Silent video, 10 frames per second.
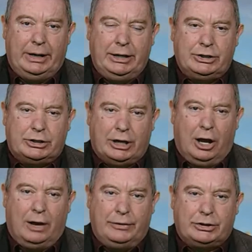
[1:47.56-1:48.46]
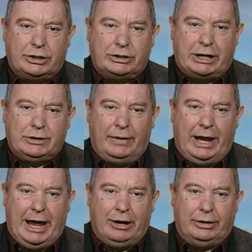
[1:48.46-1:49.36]
is starve the successful
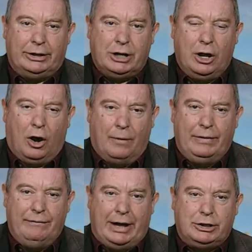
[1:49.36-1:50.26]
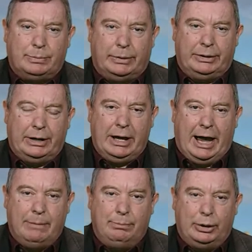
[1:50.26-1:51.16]
areas of investment
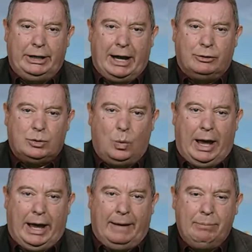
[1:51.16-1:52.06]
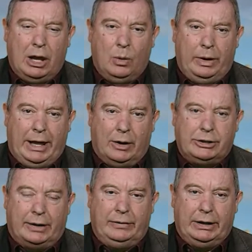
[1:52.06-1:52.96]
and put it elsewhere
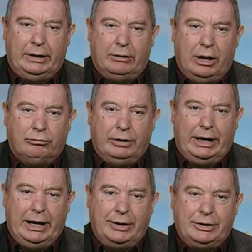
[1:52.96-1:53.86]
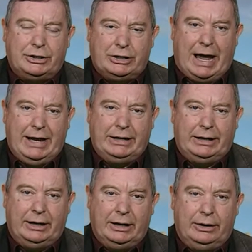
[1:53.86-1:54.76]
without, I think, really
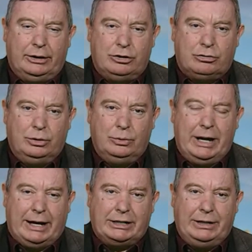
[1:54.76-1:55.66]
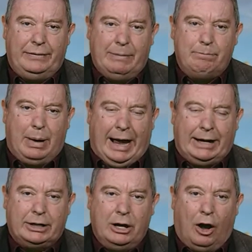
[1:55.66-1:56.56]
understanding the true negative
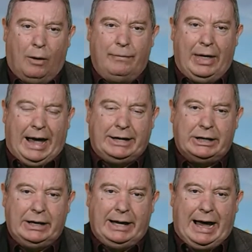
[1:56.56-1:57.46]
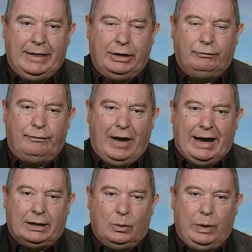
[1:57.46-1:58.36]
impact of that, and the
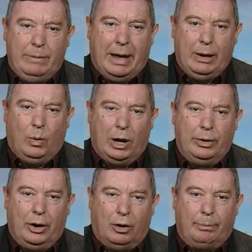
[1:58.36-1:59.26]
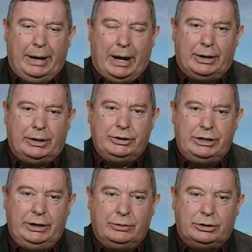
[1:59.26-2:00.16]
fact that we may well not be able to
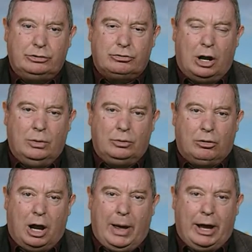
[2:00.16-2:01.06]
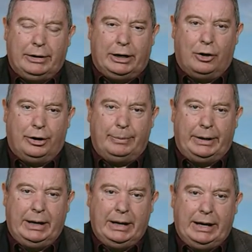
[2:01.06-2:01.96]
continue to grow our
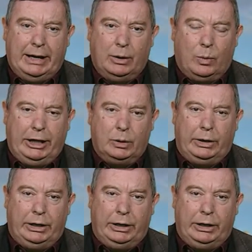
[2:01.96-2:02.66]
economy in the way that we